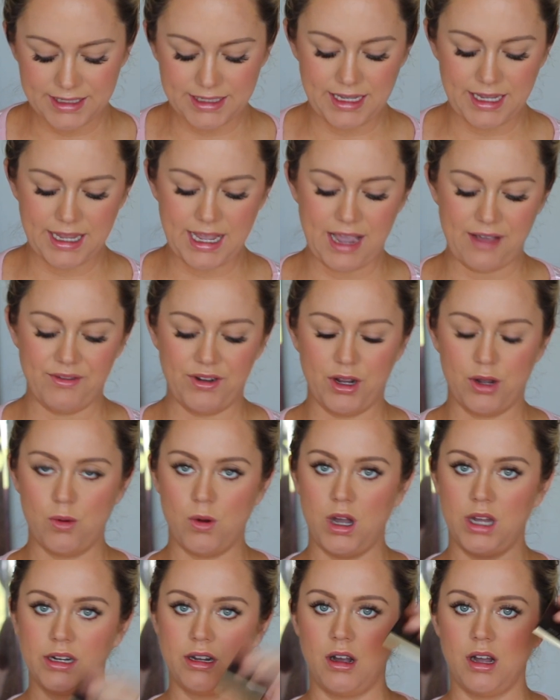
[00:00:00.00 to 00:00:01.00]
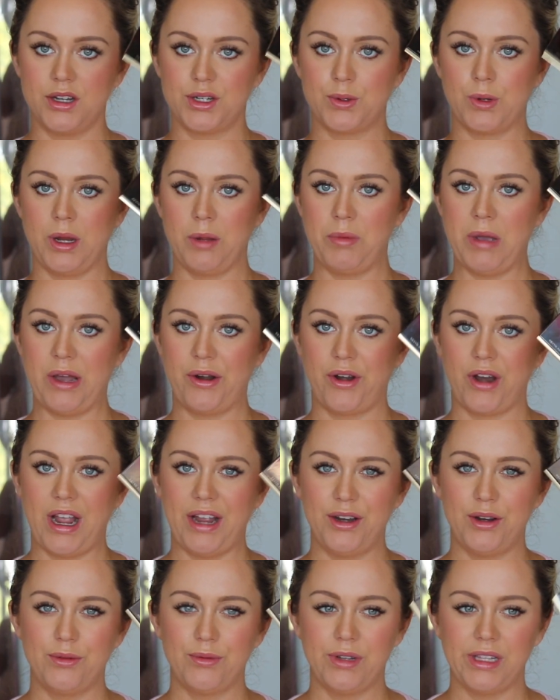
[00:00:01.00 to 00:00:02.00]
is the Kevyn Aucoin Contouring Powder.
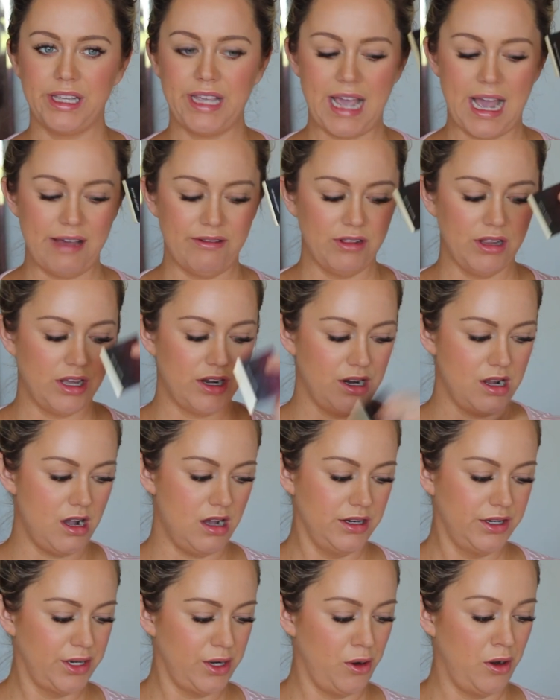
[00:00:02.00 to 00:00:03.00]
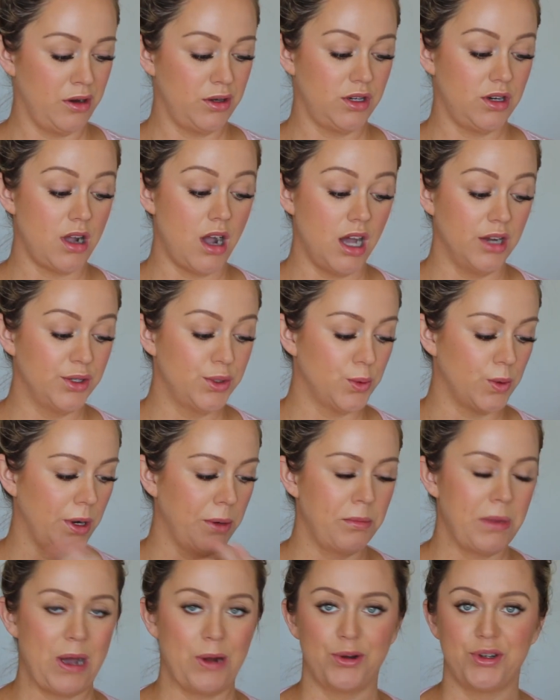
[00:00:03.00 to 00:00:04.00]
I don't really have a lot of
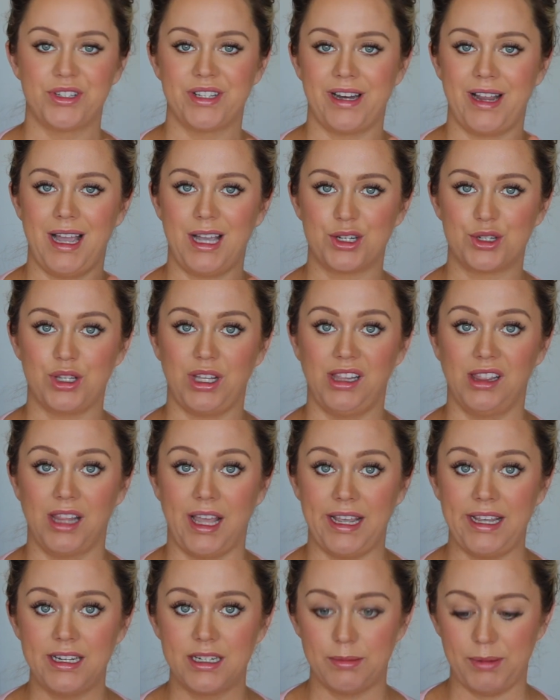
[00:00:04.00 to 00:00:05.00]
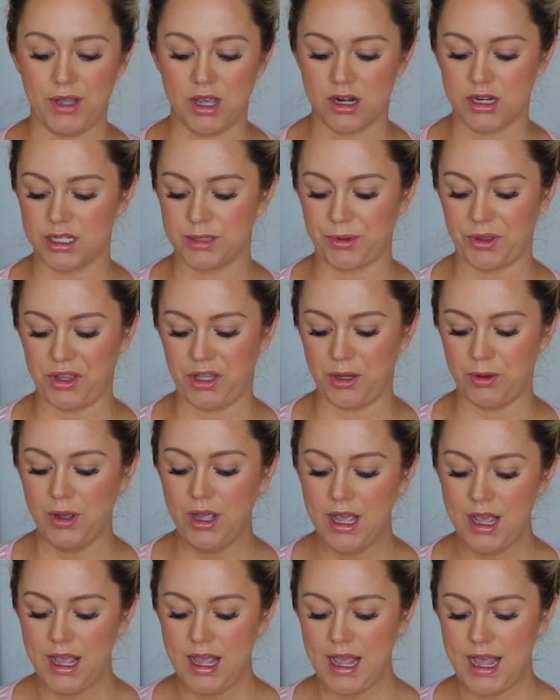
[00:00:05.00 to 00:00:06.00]
contouring powders that I actually like, to be honest with you.
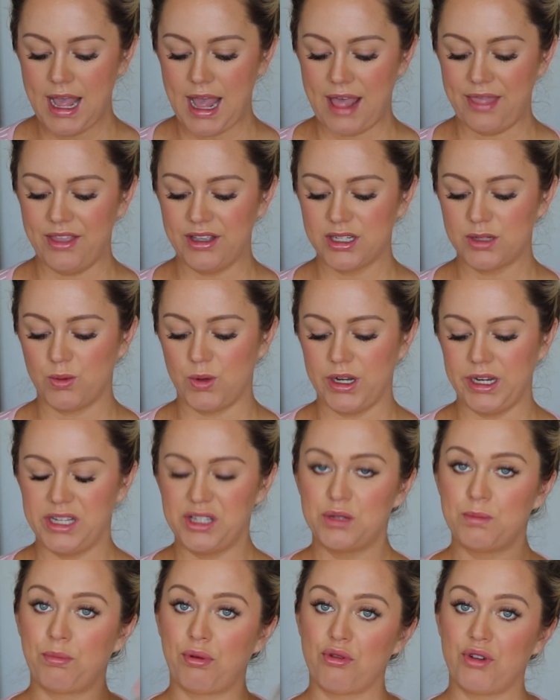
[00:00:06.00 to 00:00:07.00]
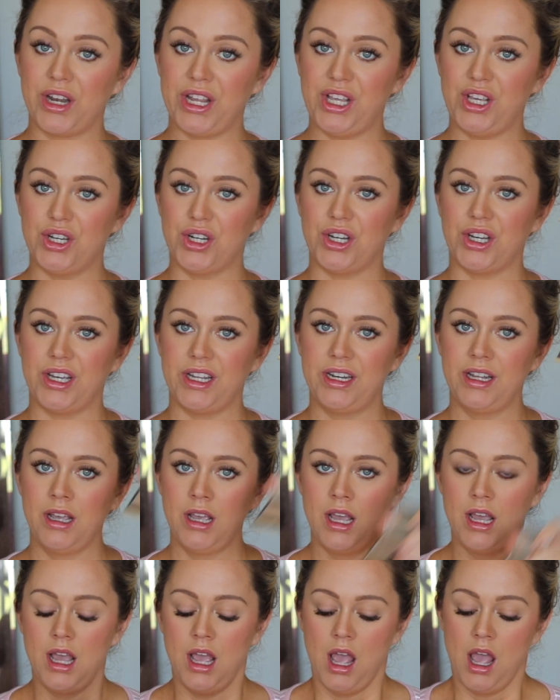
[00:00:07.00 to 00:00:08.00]
And this one is pretty good.
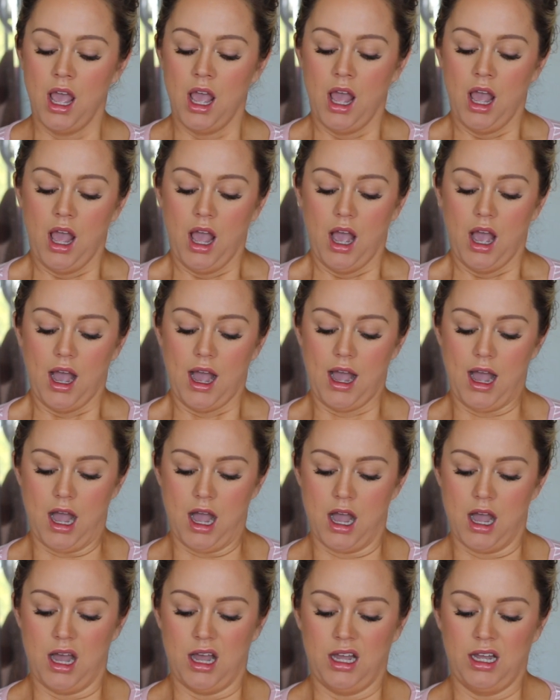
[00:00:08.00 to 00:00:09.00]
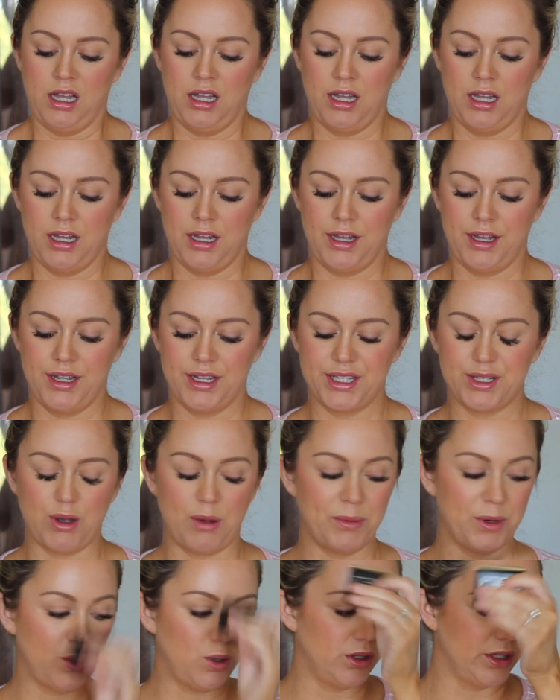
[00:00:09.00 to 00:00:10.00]
So
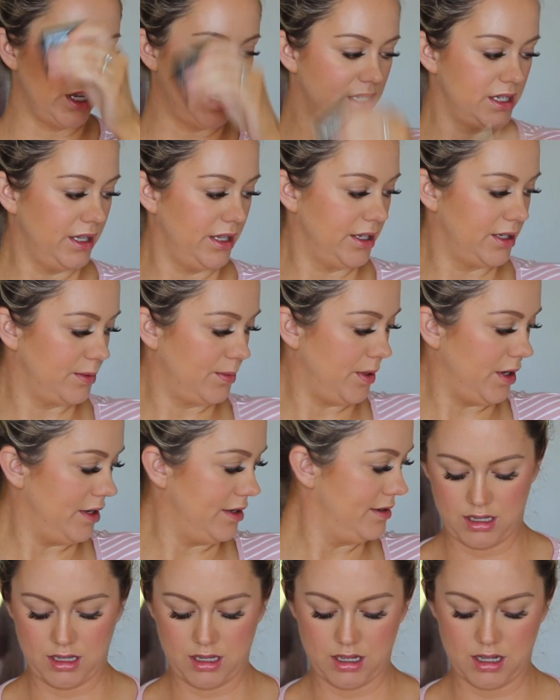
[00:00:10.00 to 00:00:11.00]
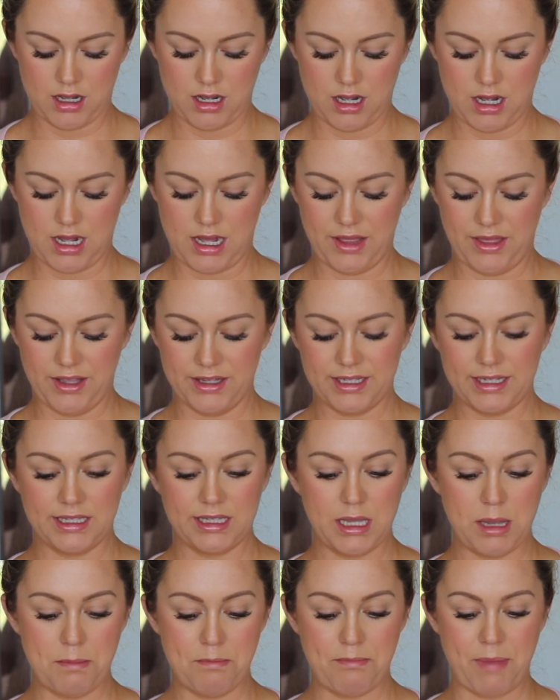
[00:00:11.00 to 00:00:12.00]
I'm going to hold on to this one. This is
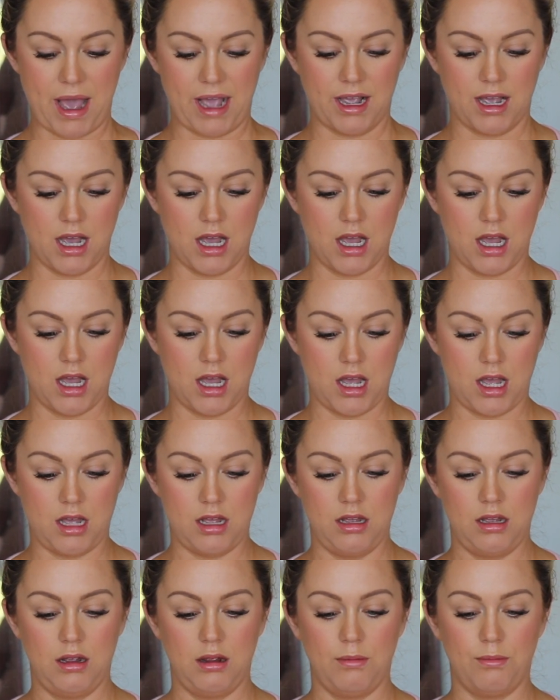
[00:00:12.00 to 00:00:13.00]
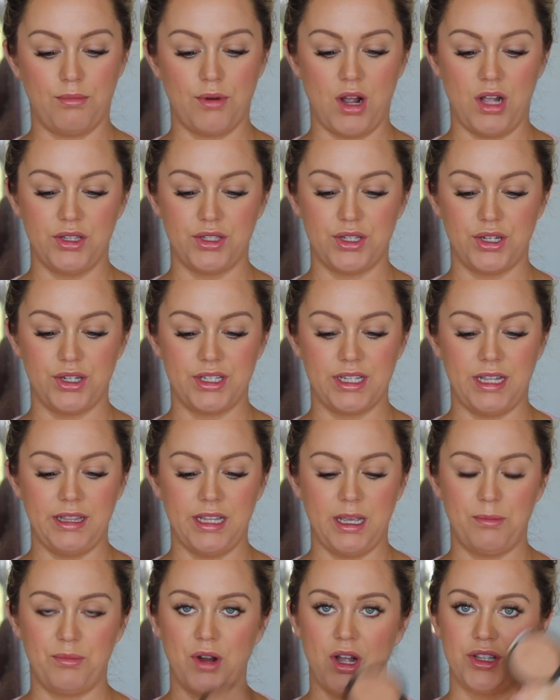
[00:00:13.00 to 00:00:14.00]
the Becca bronzer,
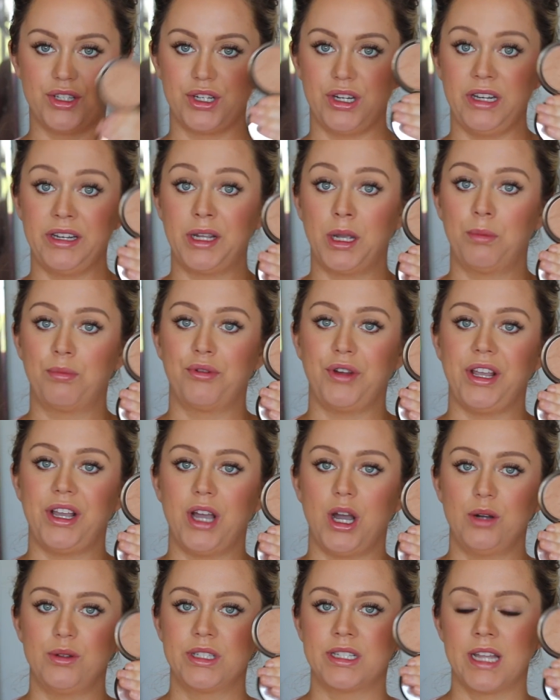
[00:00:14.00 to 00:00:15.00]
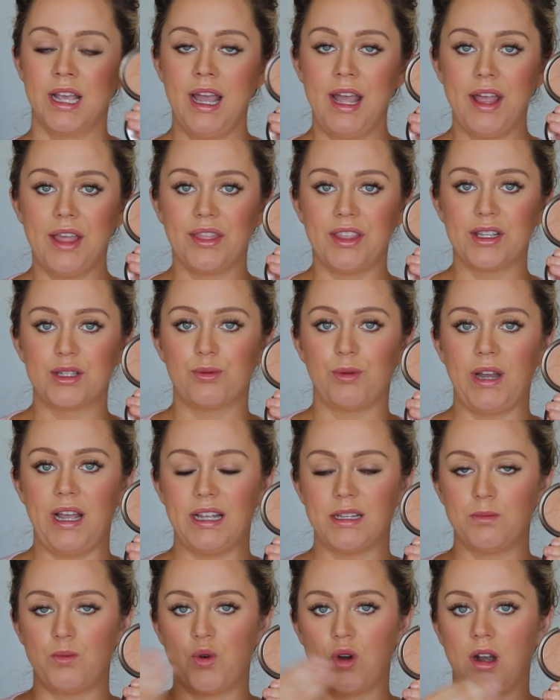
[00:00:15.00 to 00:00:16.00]
Sunlit Bronzer in Capri Coast. This one
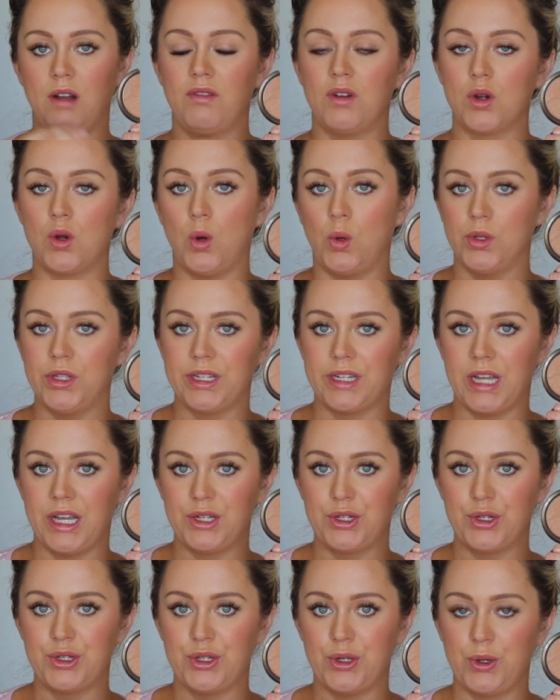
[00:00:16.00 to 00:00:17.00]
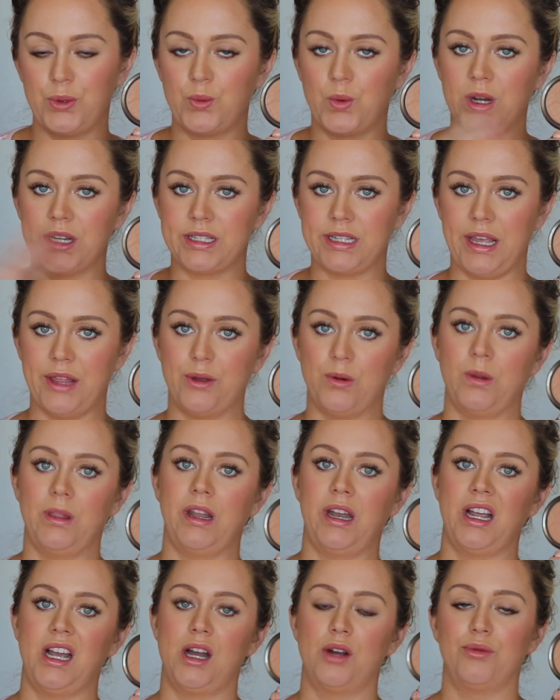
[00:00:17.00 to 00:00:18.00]
has more of a golden undertone, whereas the other one
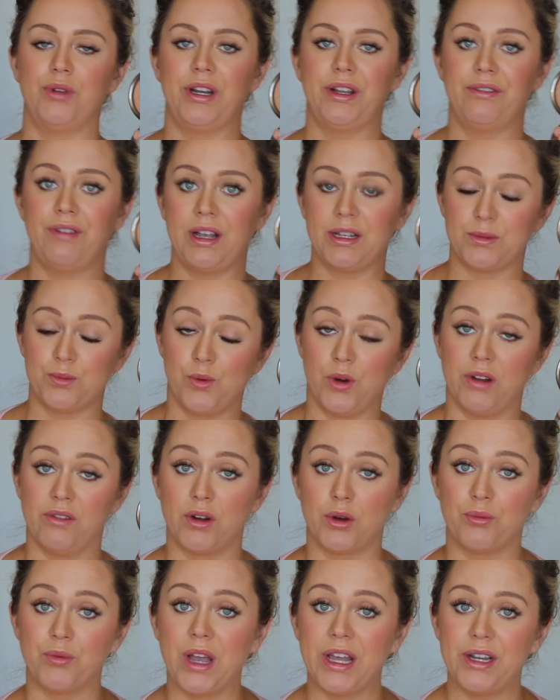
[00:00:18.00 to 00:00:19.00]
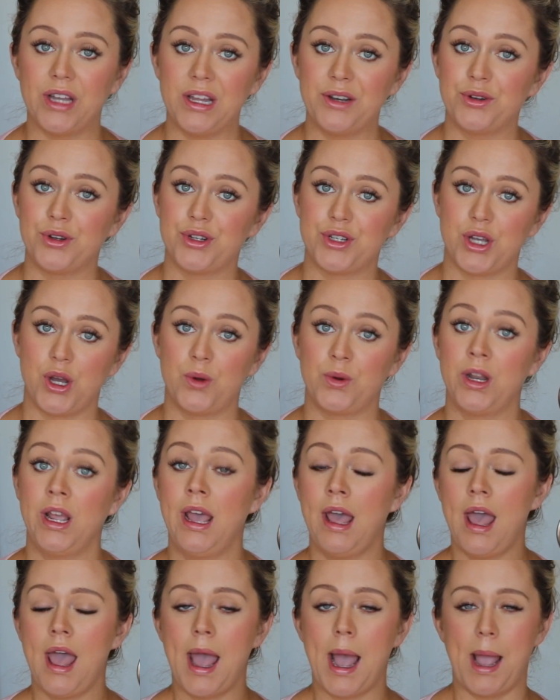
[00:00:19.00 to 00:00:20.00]
that I got rid of has more of a red undertone.
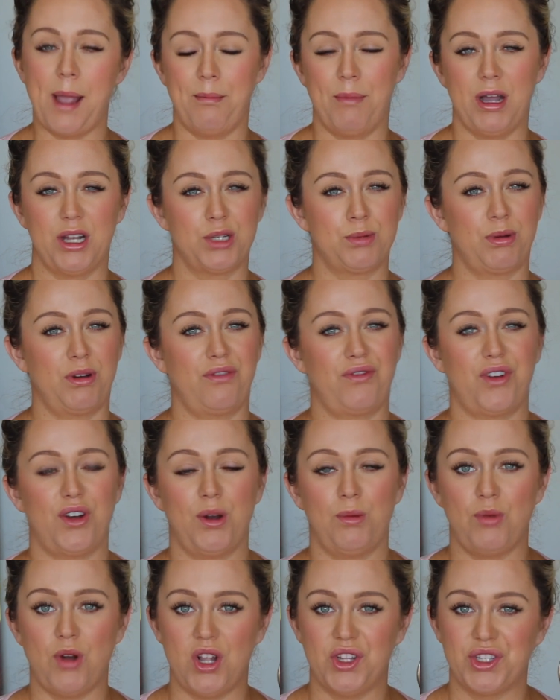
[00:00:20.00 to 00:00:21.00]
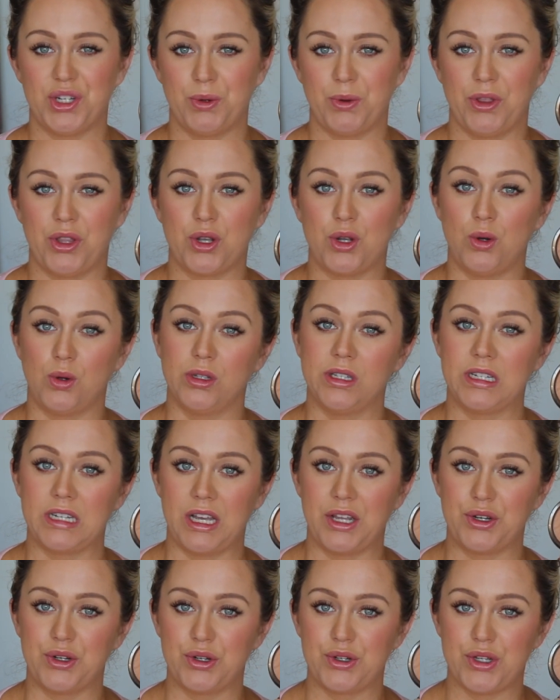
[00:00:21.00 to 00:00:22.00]
I much prefer a bronzer with a golden
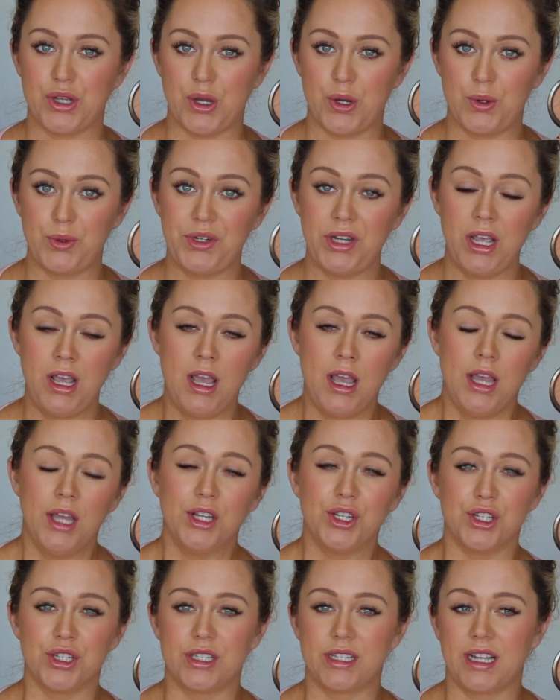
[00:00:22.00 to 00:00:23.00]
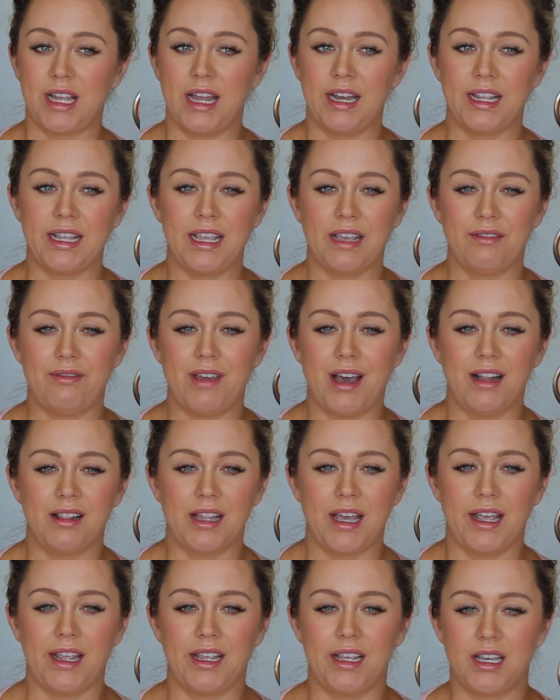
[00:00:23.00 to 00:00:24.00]
undertone, just to kind of give that
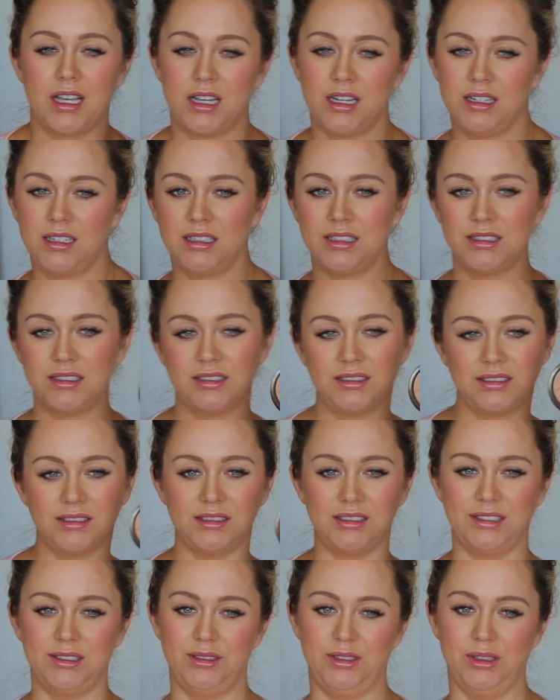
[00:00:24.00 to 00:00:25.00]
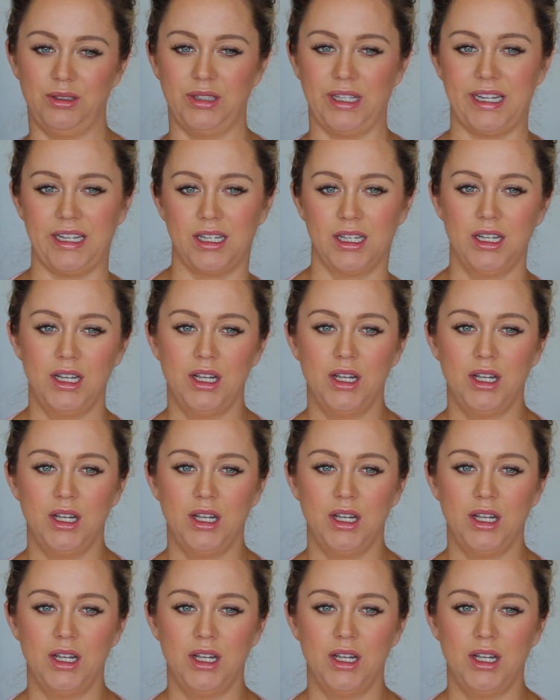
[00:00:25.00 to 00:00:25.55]
like, I don't know, like